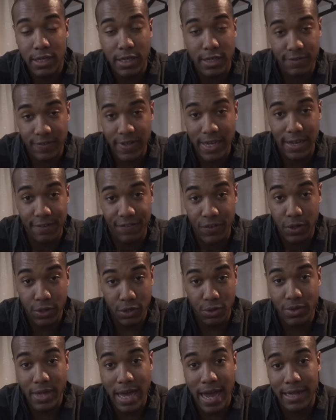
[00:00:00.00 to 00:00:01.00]
If, that, if you can
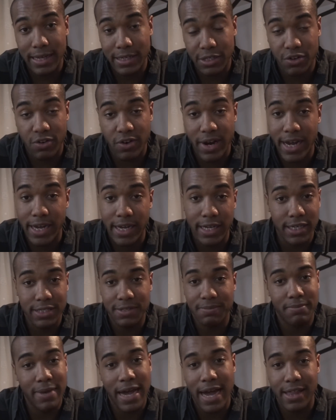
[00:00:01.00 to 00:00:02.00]
do that, that's great. It
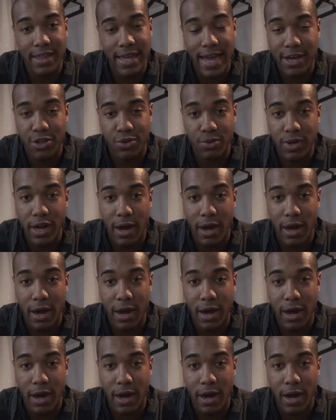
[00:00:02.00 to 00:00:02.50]
doesn't matter the actual